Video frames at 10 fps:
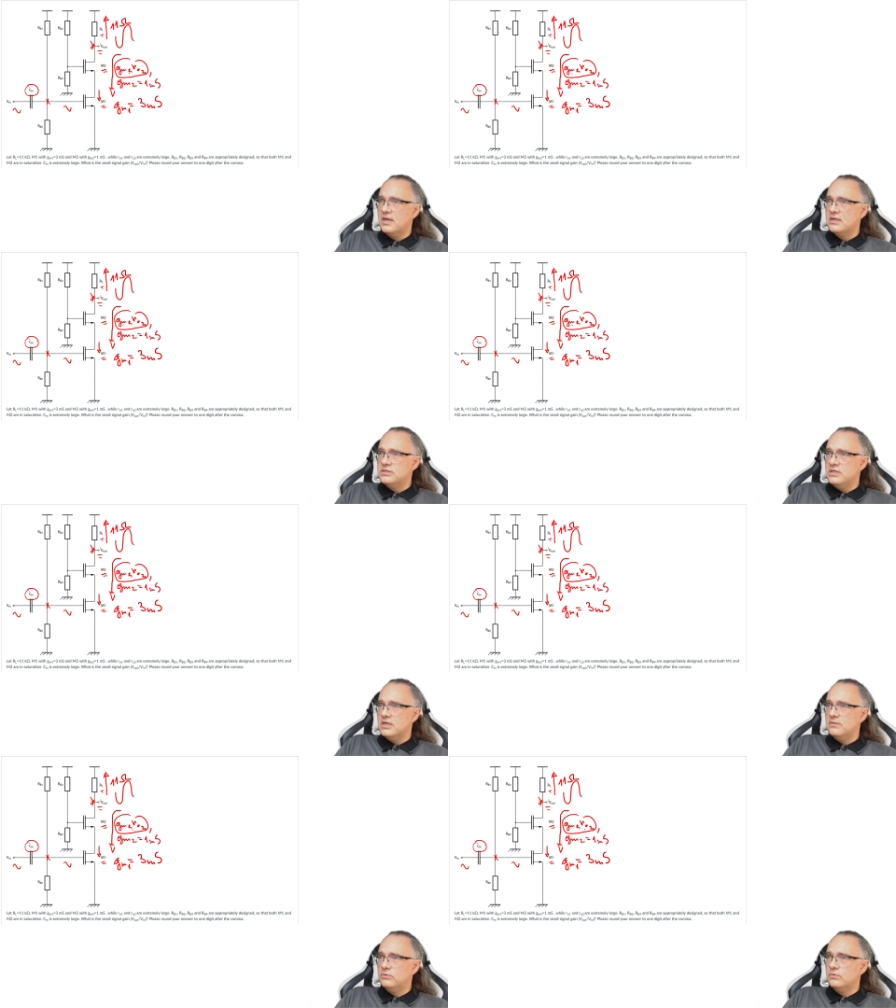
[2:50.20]

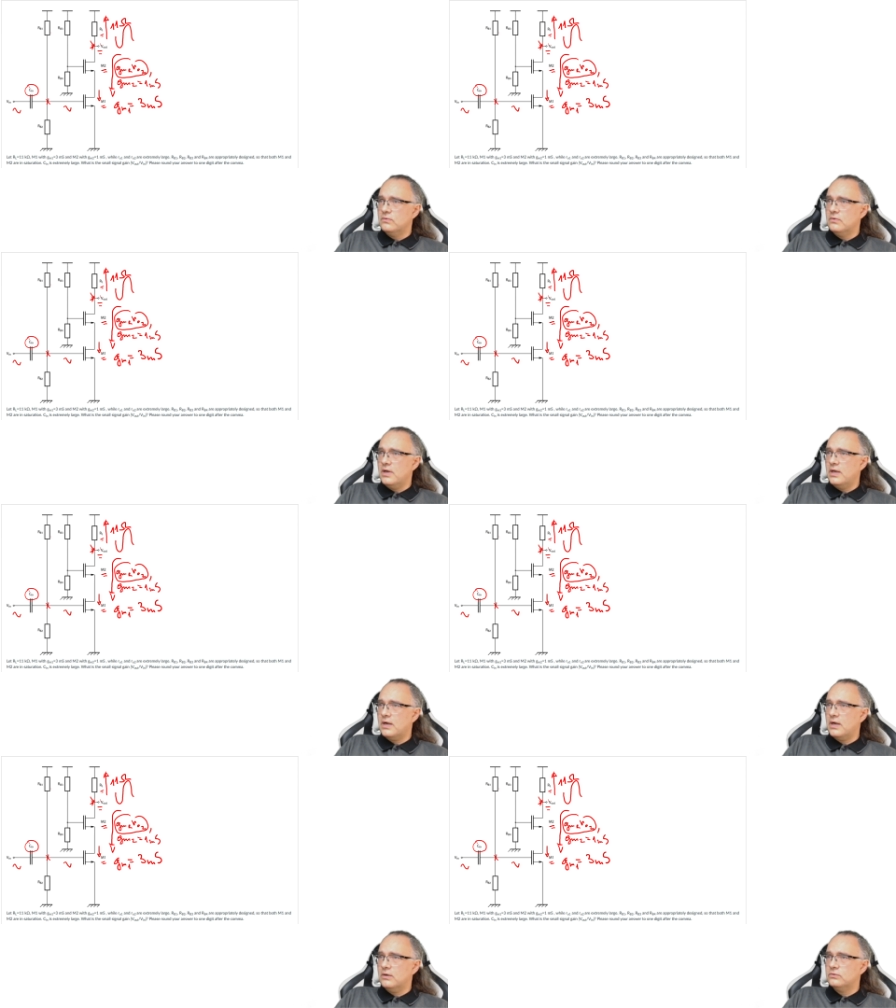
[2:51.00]
GM2
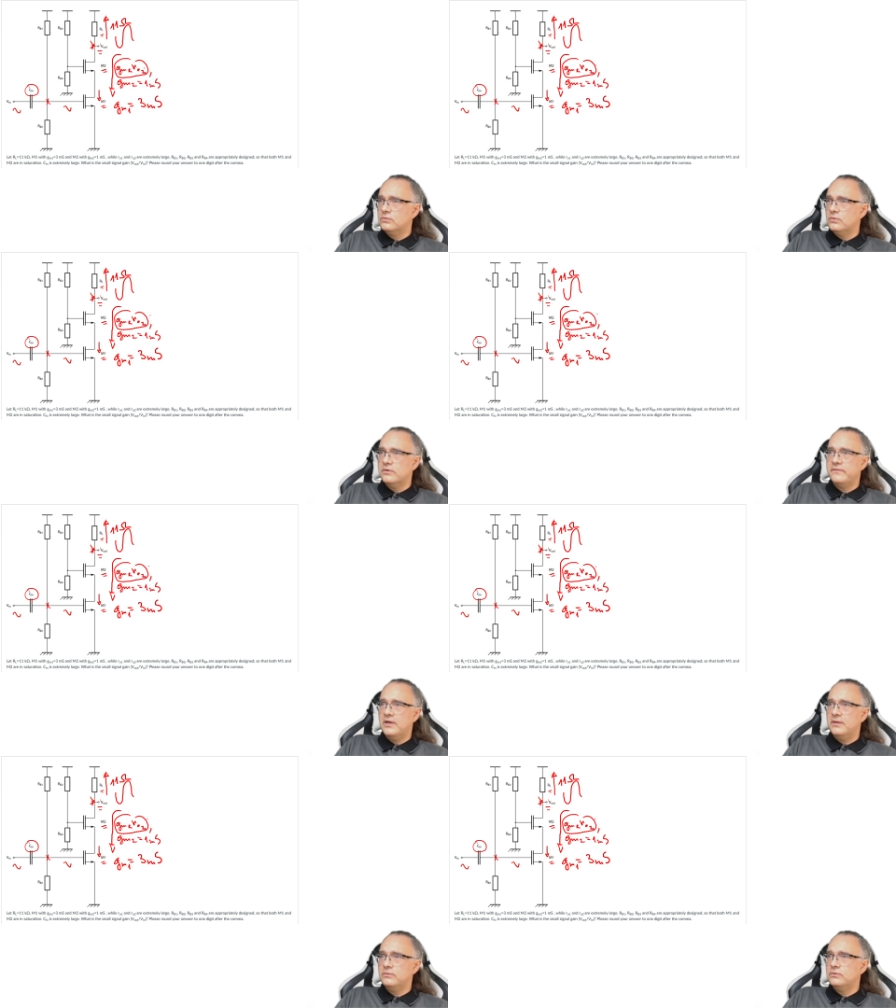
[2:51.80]
ROut2 of
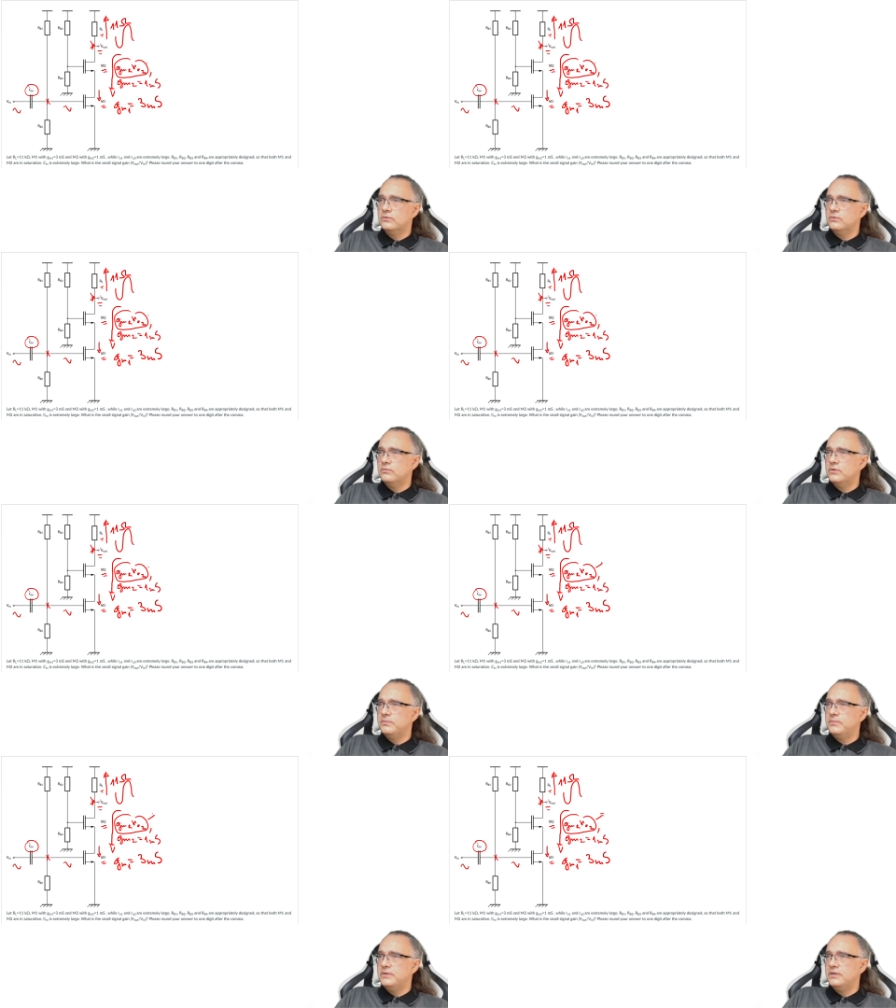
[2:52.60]
M2 will
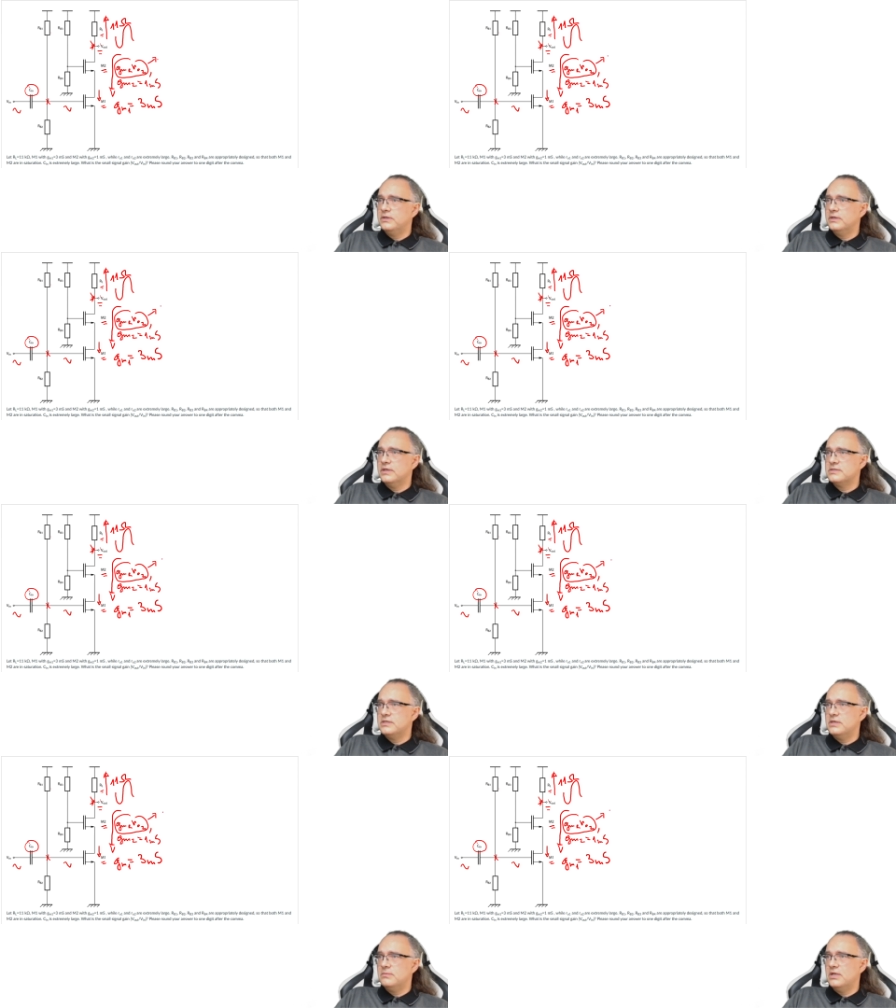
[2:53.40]
be
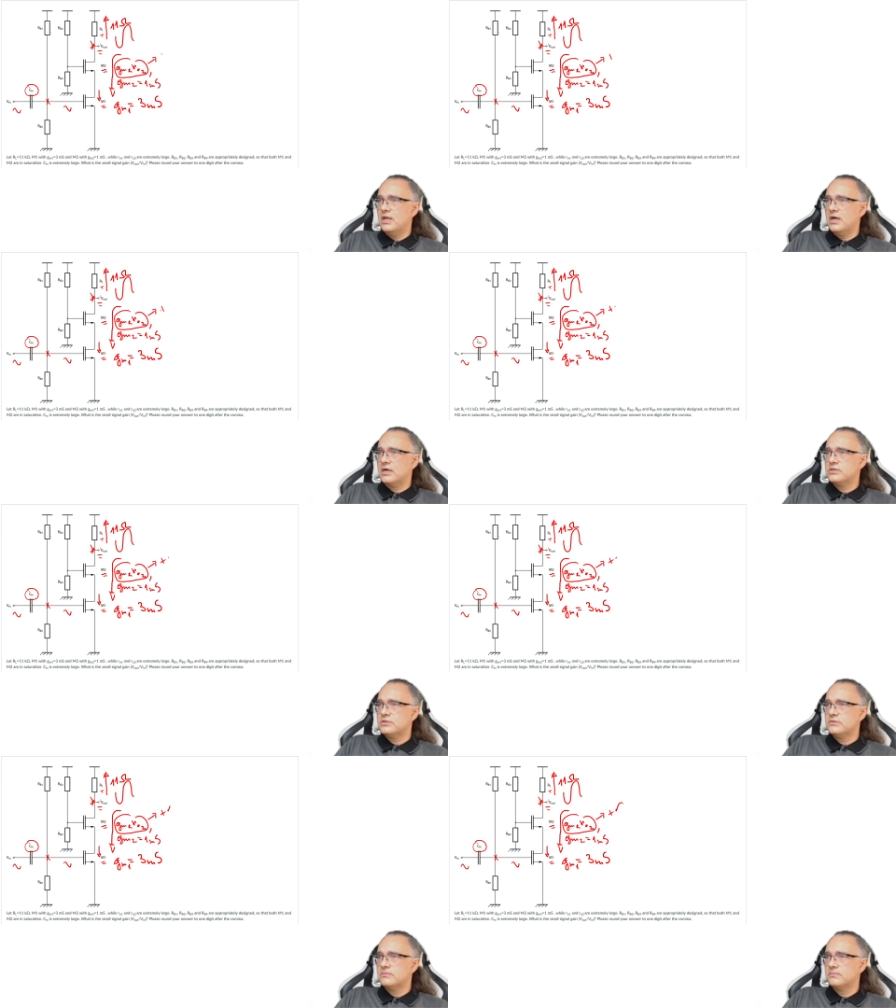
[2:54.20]
extremely large.